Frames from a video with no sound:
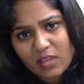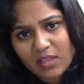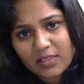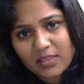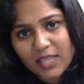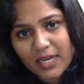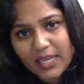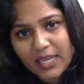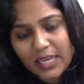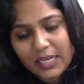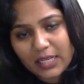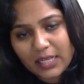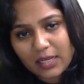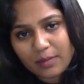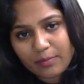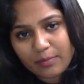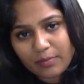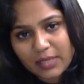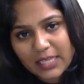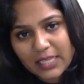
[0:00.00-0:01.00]
that
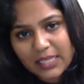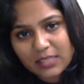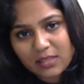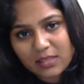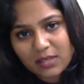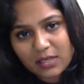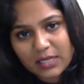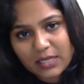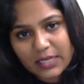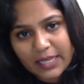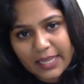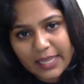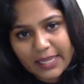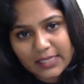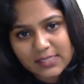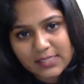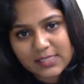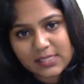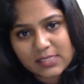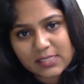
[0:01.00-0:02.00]
income either
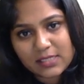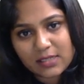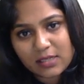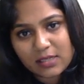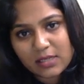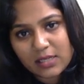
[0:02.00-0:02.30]
creates